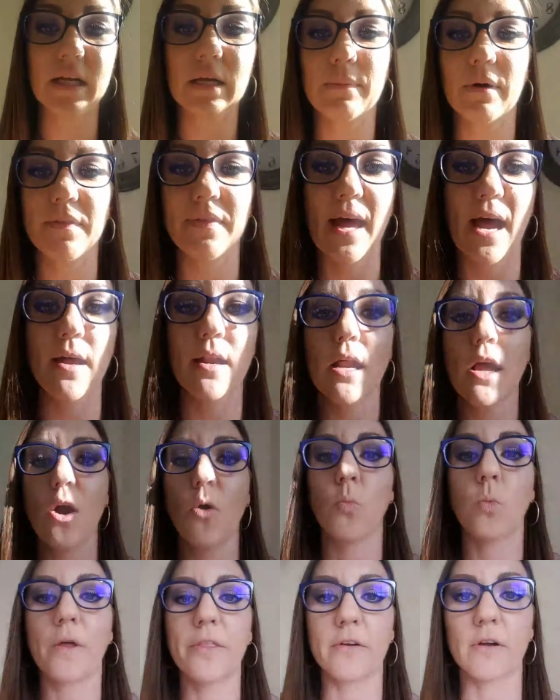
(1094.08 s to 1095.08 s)
think about that,
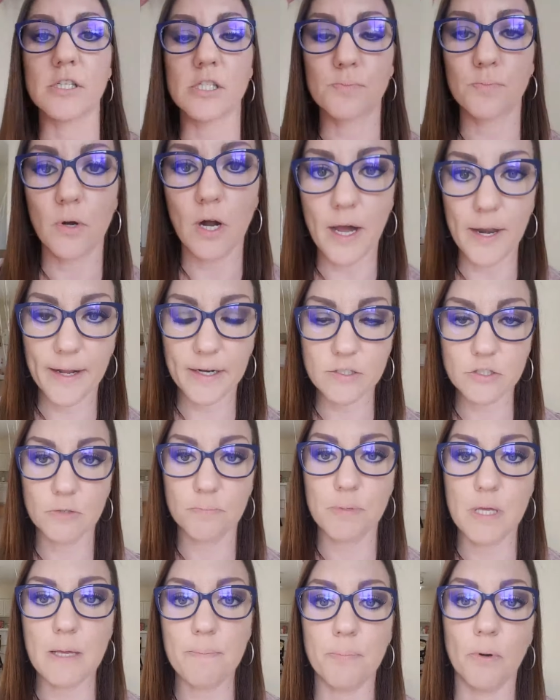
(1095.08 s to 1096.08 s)
whether it's products or
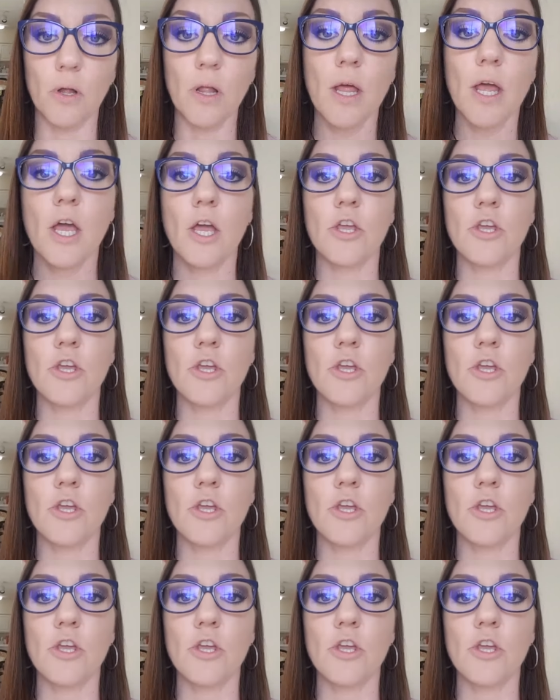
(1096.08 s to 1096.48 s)
people.